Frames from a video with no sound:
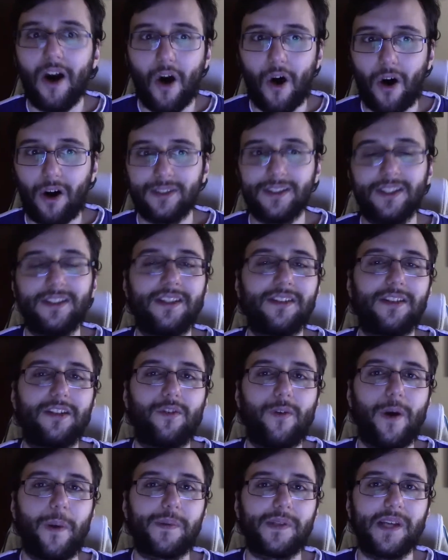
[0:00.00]
On the
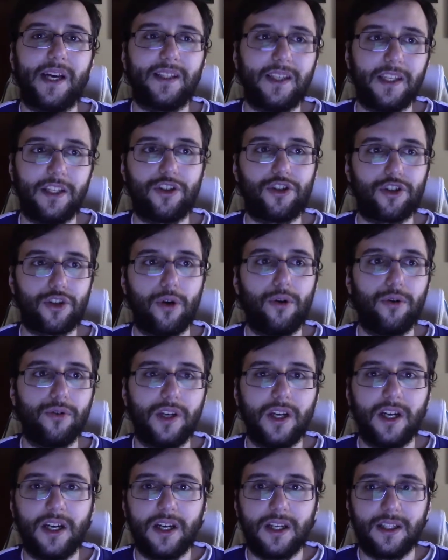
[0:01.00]
Nintendo website, it showed
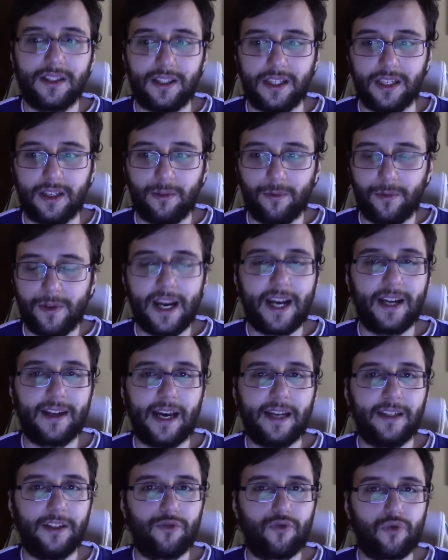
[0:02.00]
the
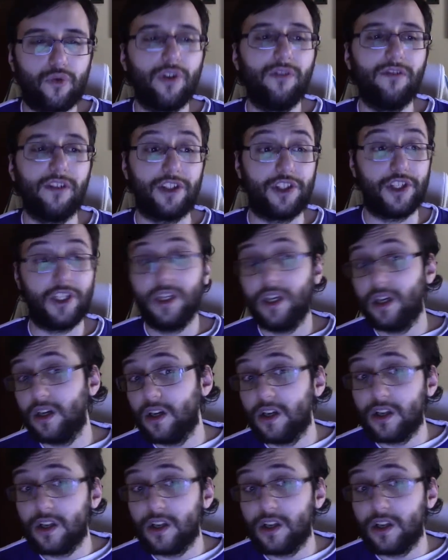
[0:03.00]
Reignited trilogy,